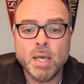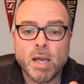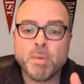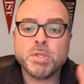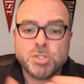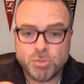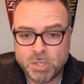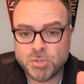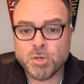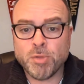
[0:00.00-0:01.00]
I really
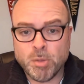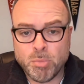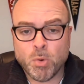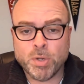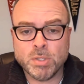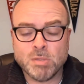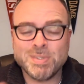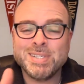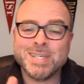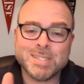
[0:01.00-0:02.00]
stressed to her the importance of
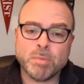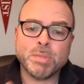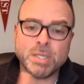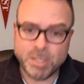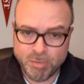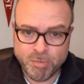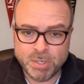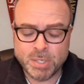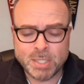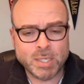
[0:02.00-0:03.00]
seeing something
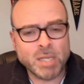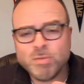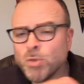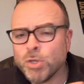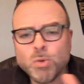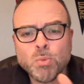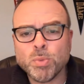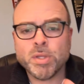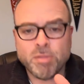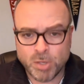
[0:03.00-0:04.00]
different. And I said, even though you don't
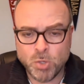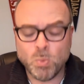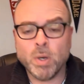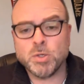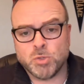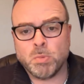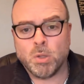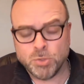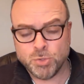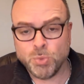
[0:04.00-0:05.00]
really think you want a
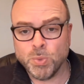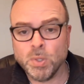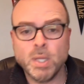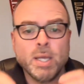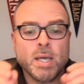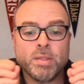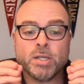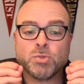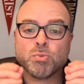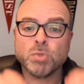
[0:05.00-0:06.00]
smaller school, I think
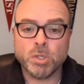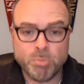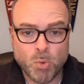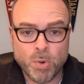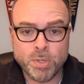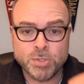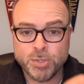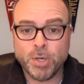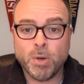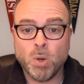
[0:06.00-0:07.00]
it's really important to
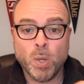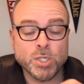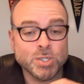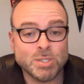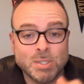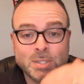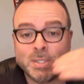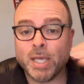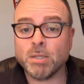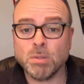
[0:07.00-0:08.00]
go and just
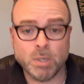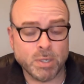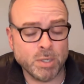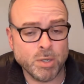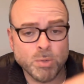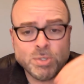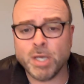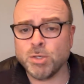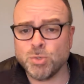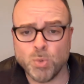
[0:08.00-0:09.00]
take a look,
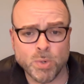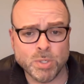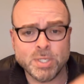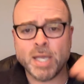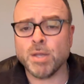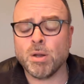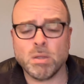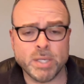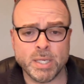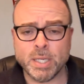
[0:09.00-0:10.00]
take a tour, take it
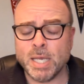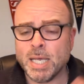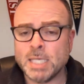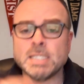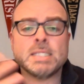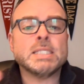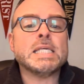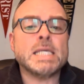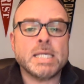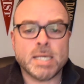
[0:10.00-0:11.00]
all in,
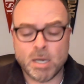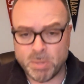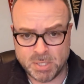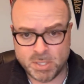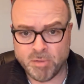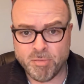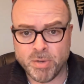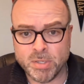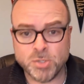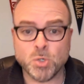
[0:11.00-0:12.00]
see how it's
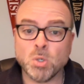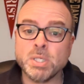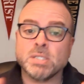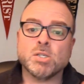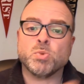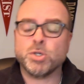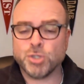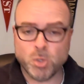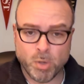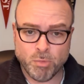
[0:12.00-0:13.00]
different. So at least this way, as you're
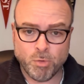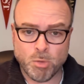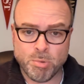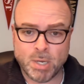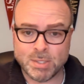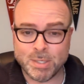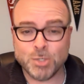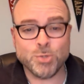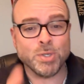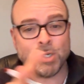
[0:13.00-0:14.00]
going through your
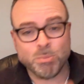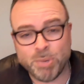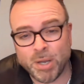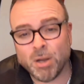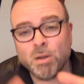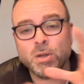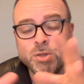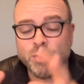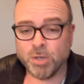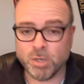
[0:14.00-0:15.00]
process, you can compare and
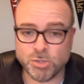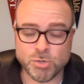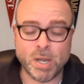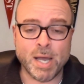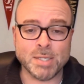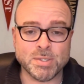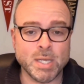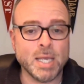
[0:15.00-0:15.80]
you can contrast